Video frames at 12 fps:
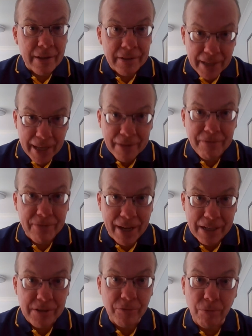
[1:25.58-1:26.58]
The sad
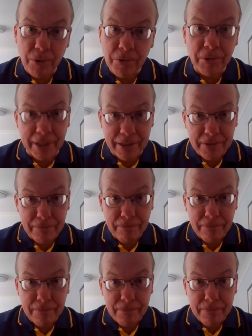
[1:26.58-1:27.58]
fact of the world is
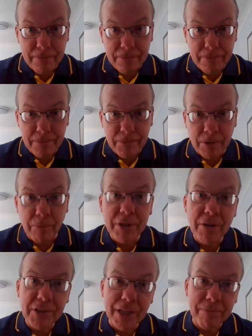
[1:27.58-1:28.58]
that
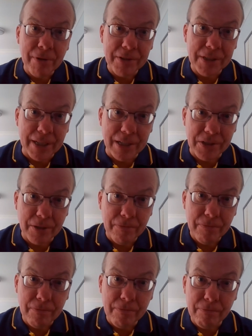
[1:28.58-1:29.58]
when you see a
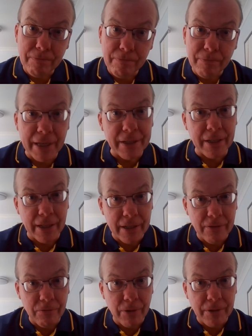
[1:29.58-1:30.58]
presentation, be it a
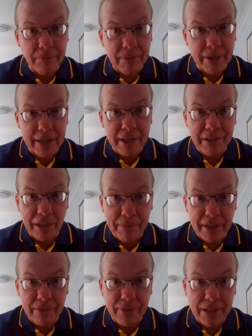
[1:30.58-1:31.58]
live one at an
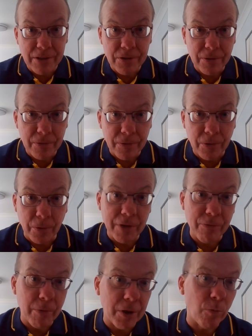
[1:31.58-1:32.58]
SAP event or
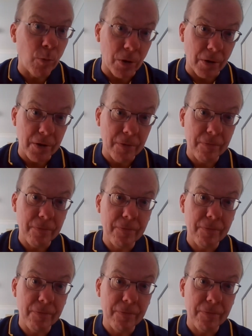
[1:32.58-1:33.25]
even one at work,